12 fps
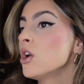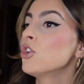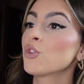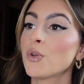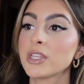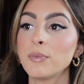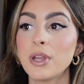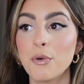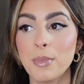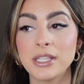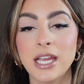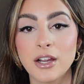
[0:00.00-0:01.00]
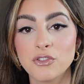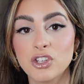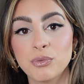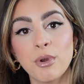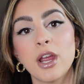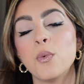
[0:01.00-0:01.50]
So once I'm done with my texture
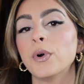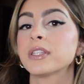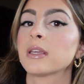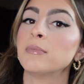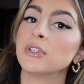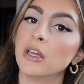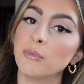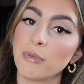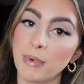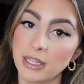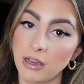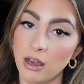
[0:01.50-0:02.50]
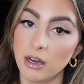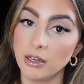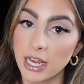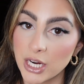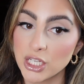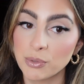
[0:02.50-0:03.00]
spray, once I'm done with my
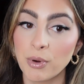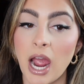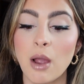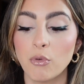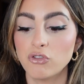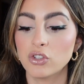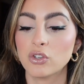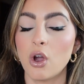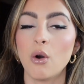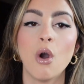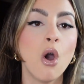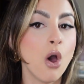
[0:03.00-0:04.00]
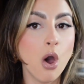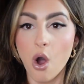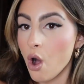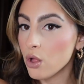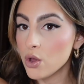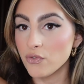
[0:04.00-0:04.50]
hairspray, I will just go
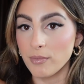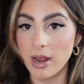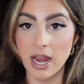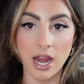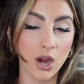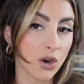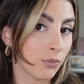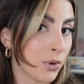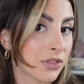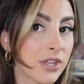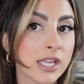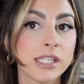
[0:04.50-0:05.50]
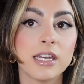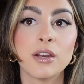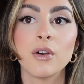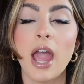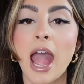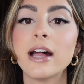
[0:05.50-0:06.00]
all over my hair with this, and
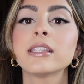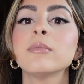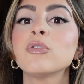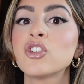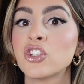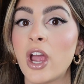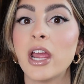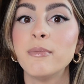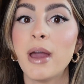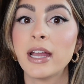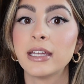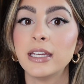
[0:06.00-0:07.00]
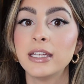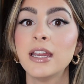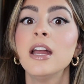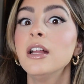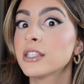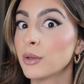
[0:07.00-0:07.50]
it'll add some shine back in,
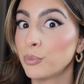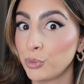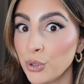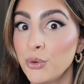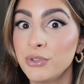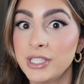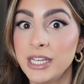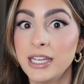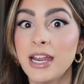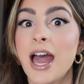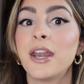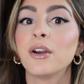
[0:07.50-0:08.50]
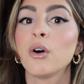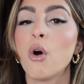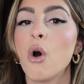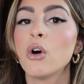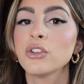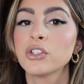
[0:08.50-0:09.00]
some protein, and it'll
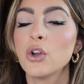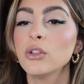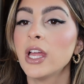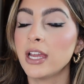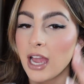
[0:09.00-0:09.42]
also like